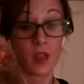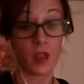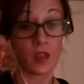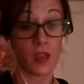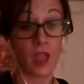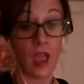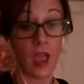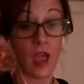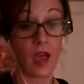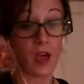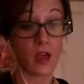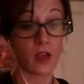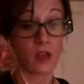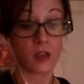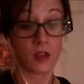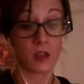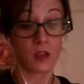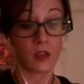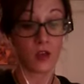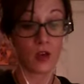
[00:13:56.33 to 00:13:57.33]
Yeah,
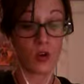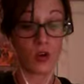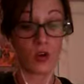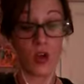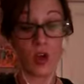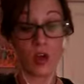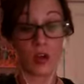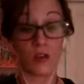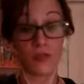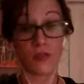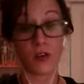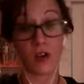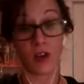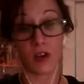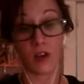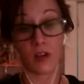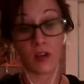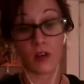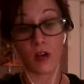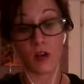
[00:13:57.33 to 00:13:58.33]
you're not
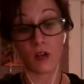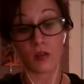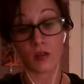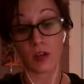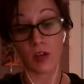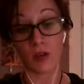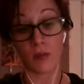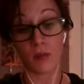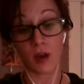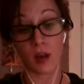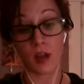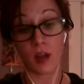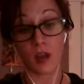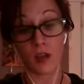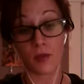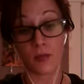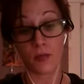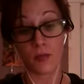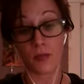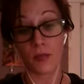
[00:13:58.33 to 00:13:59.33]
afraid to go,
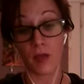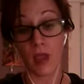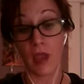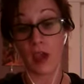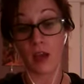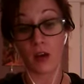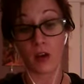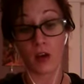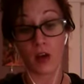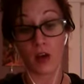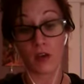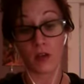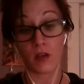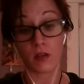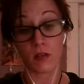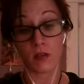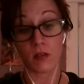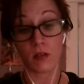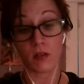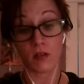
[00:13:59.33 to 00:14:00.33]
Gemini, at
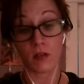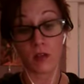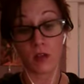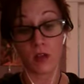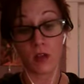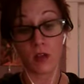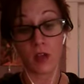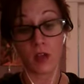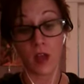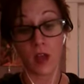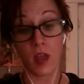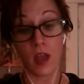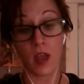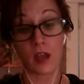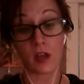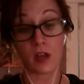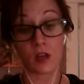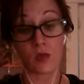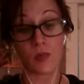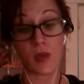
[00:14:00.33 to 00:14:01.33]
all.
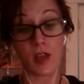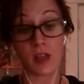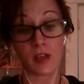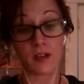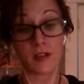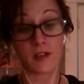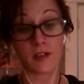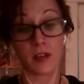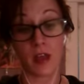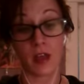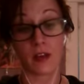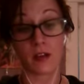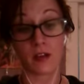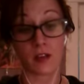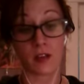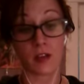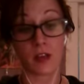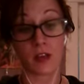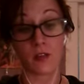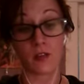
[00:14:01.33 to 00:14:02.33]
And you may decide to
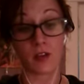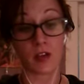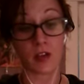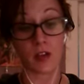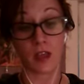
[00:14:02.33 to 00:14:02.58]
leave in